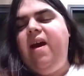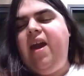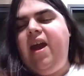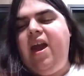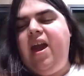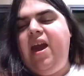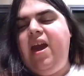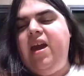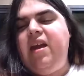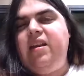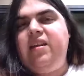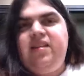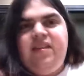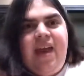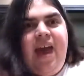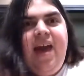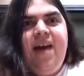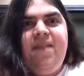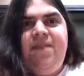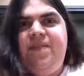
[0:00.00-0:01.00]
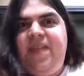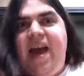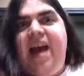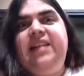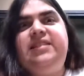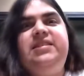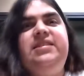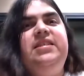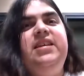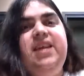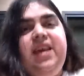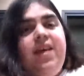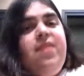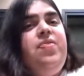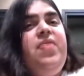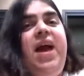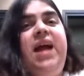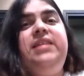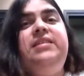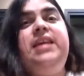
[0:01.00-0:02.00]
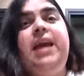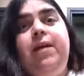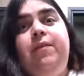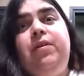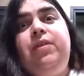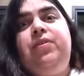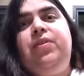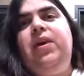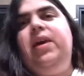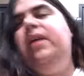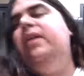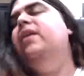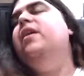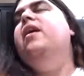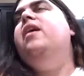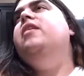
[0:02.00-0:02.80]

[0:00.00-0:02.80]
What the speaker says: And yeah, that's everything.